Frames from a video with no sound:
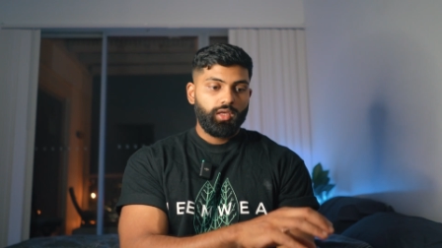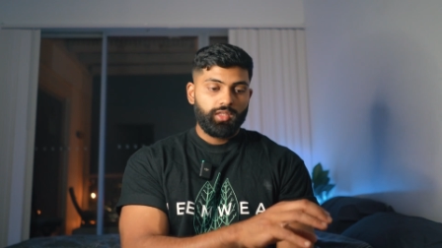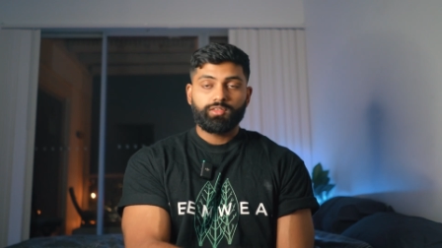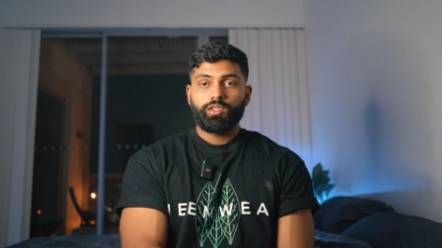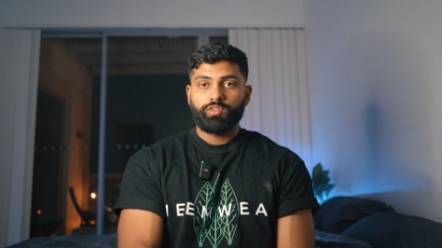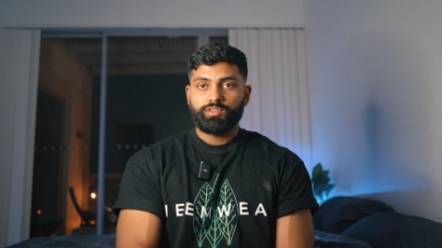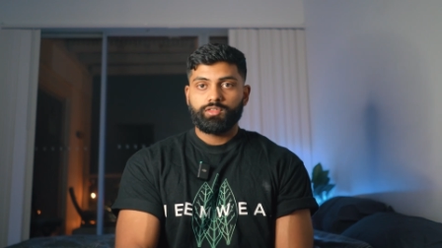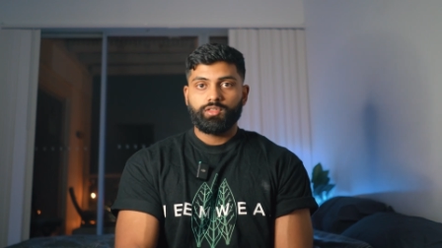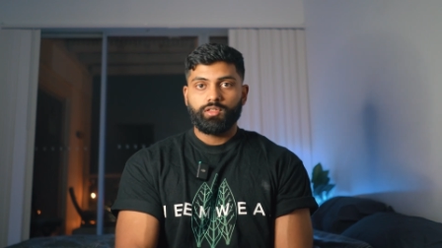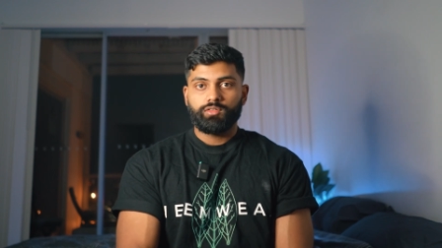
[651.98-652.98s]
insulin
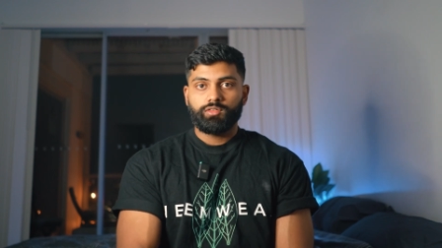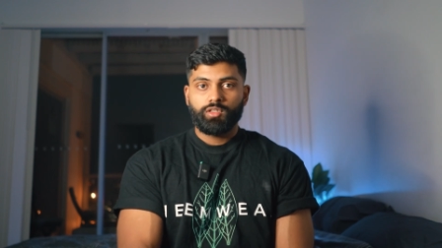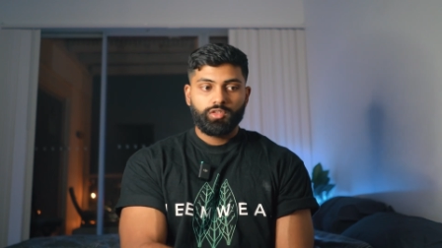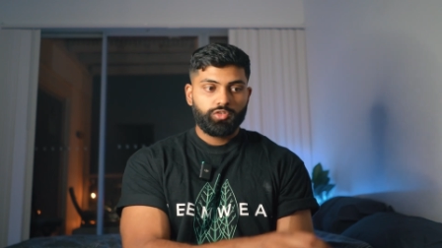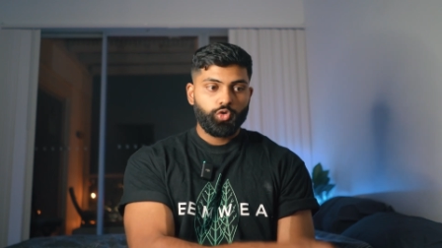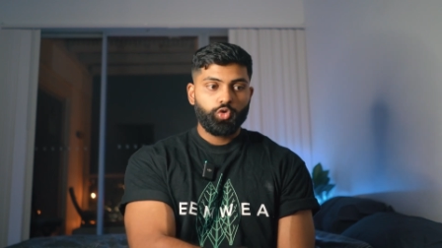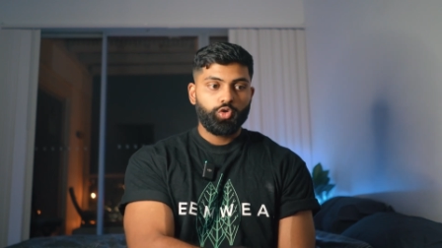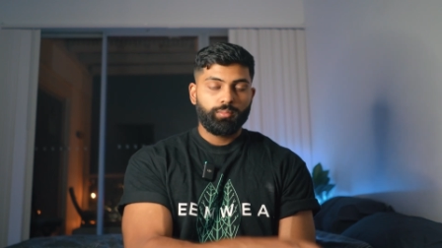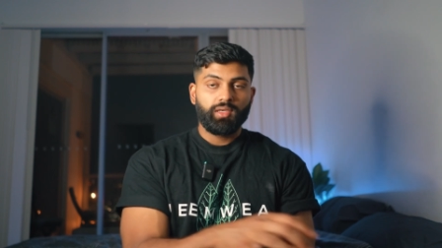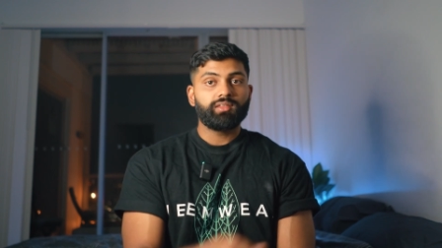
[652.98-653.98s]
resistance,
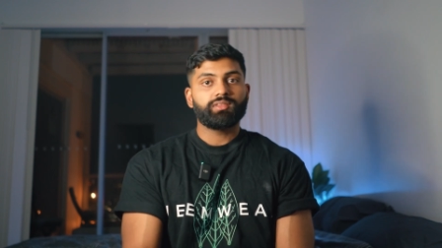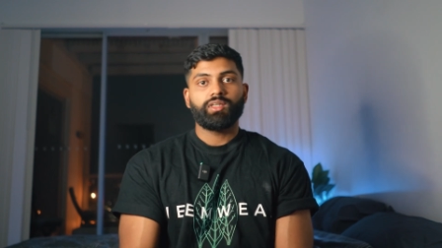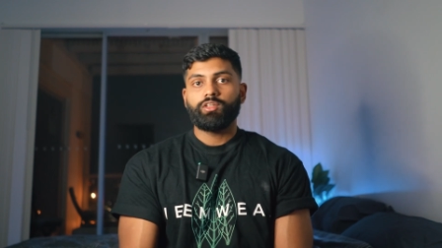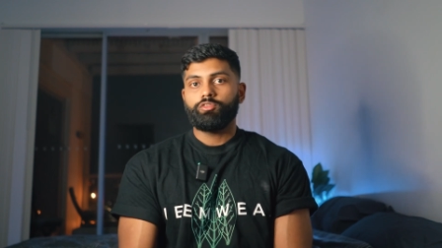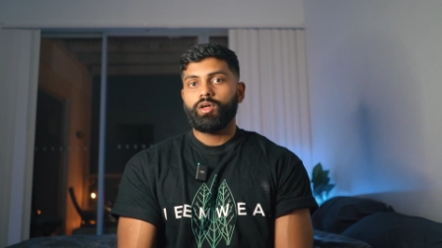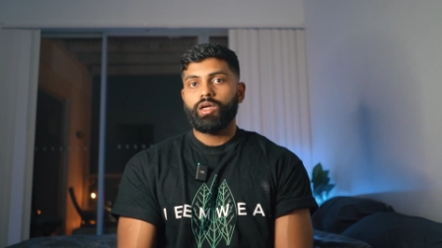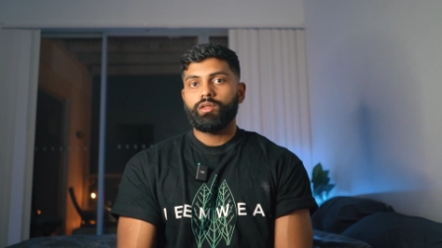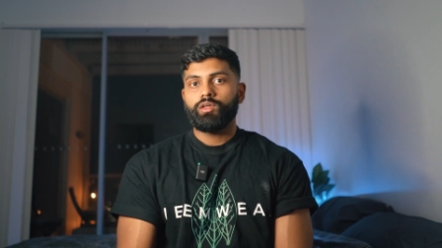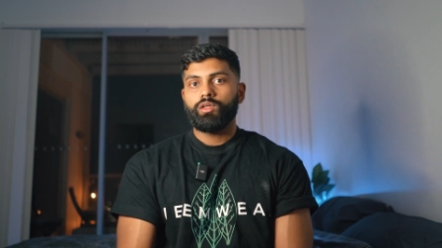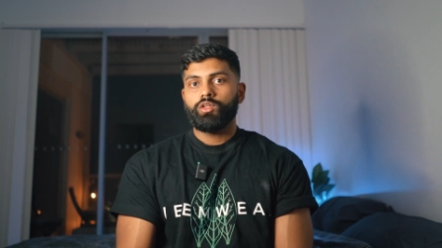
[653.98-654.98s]
to being skinny
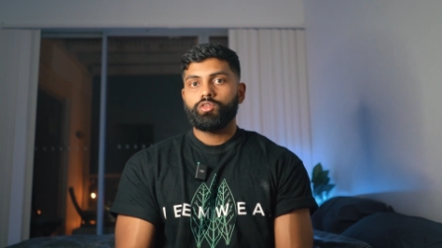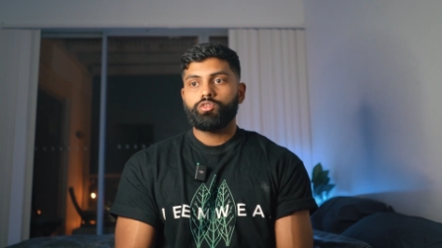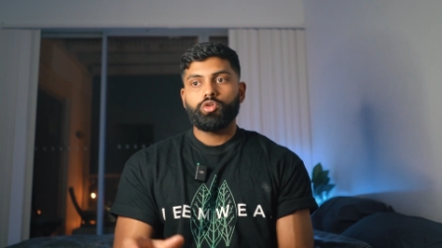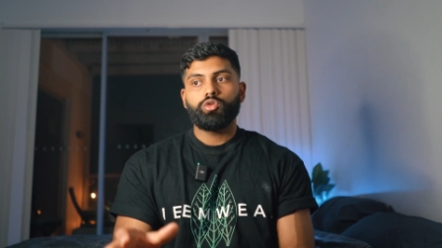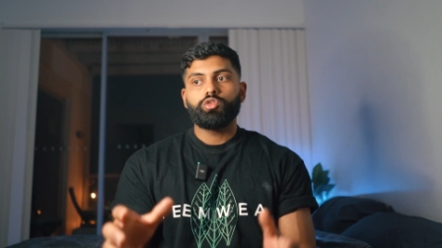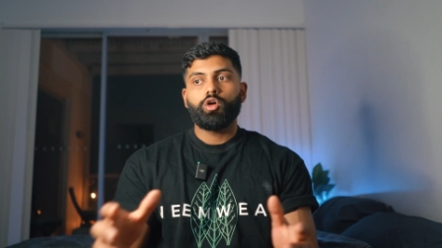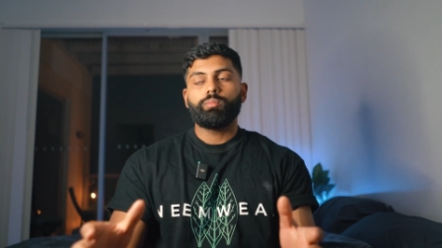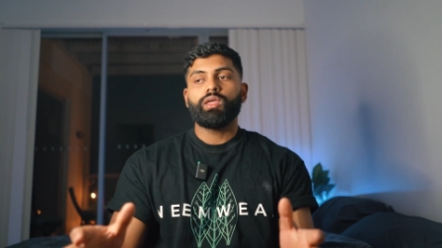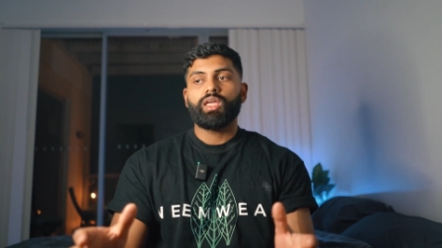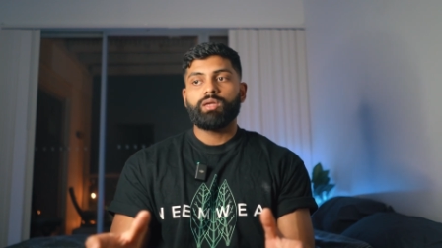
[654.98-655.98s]
fat, to
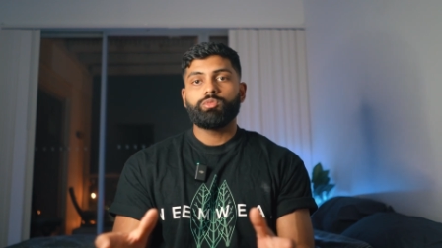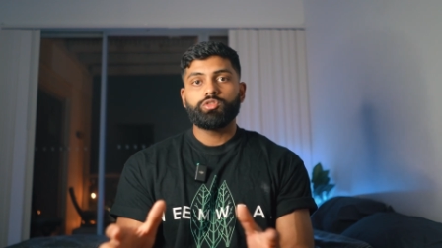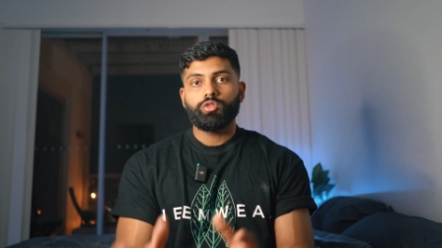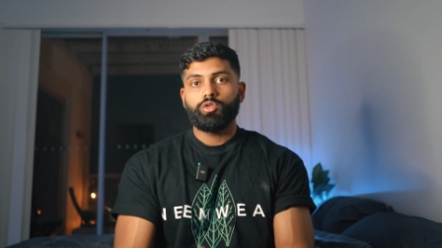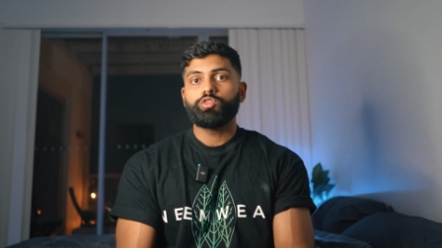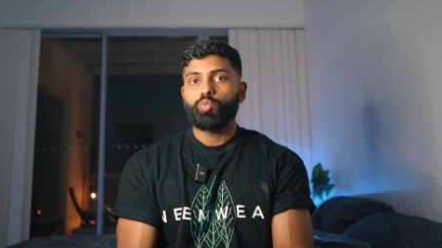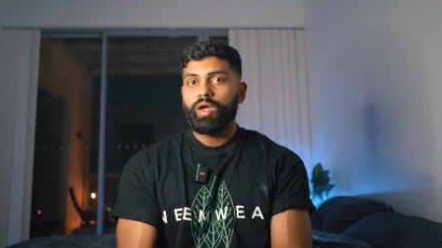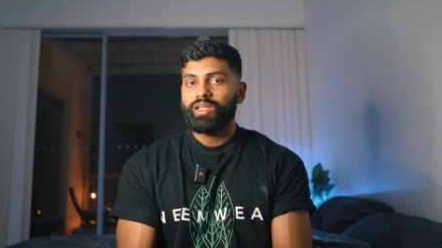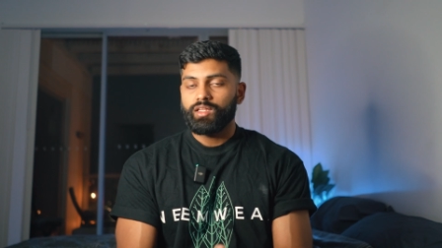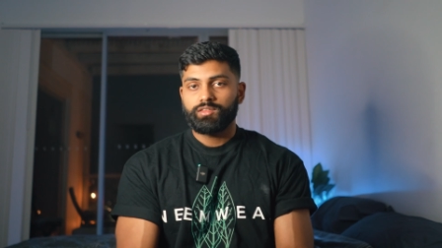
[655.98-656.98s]
not being able to lose
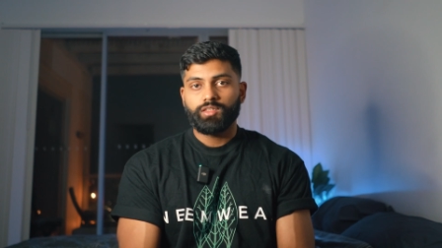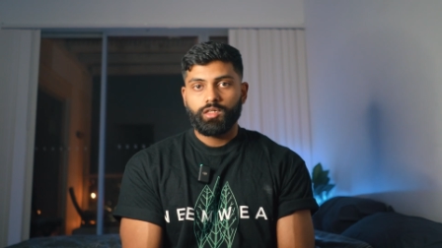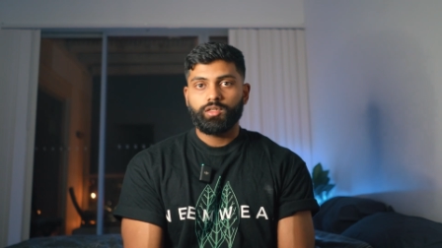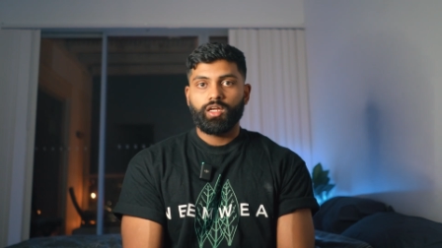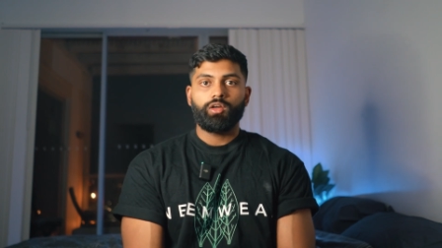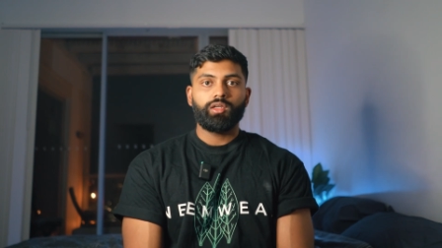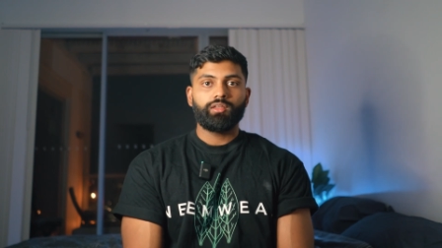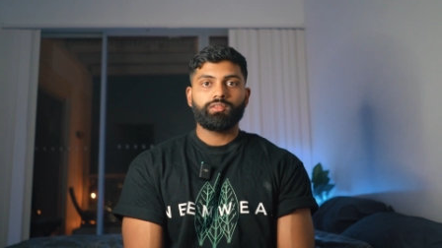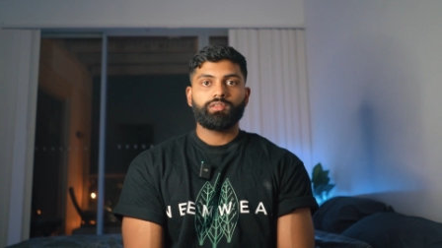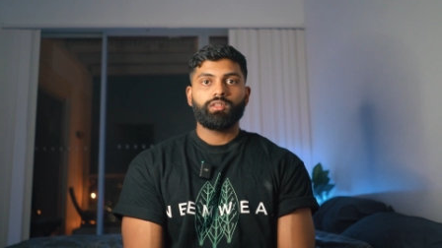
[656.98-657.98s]
weight in certain
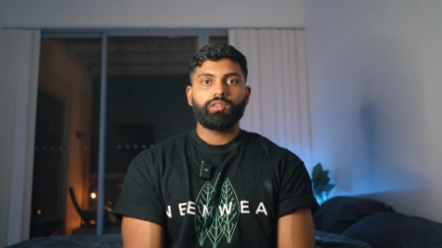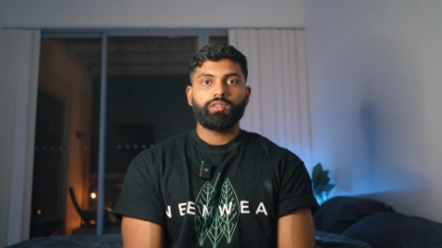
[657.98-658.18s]
areas,